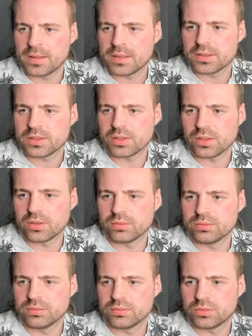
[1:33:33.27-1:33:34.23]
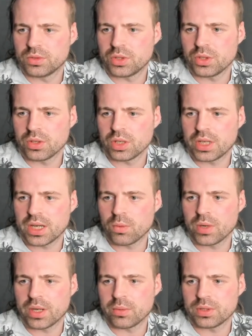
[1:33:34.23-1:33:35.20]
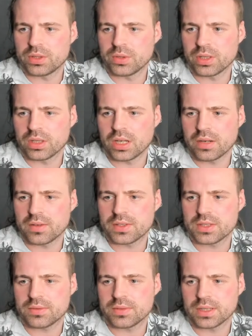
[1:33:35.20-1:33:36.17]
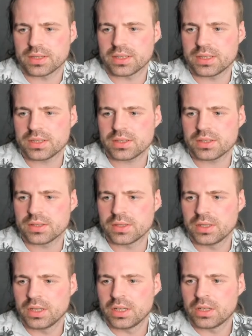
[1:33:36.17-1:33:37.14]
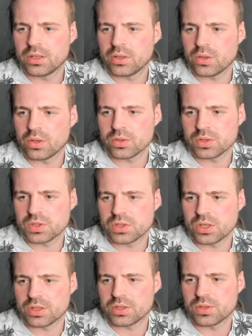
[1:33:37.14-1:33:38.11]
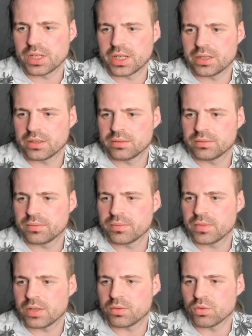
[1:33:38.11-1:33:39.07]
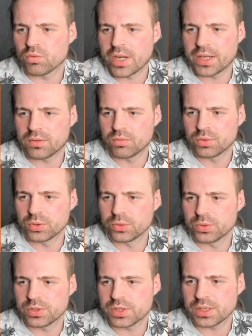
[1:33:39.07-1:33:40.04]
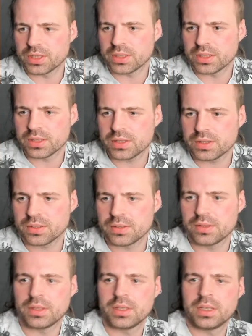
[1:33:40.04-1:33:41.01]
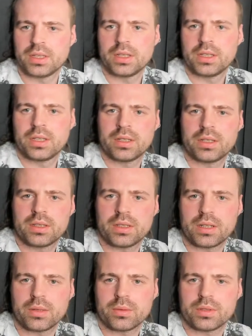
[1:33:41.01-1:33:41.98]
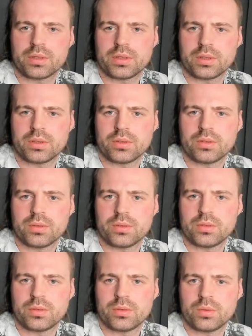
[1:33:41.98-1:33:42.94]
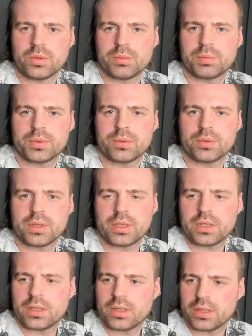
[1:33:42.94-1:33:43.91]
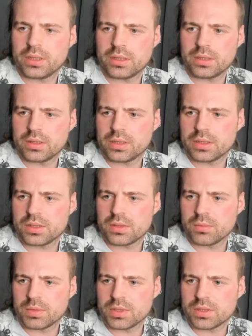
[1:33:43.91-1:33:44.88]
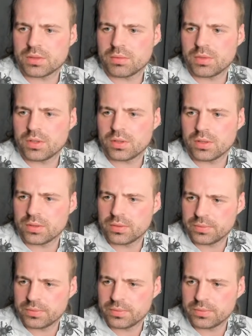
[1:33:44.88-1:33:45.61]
So you can get away with doing a lot of stuff like this. You could also start to, like, if you write runes in this, then I would do, and let's do a bit smaller.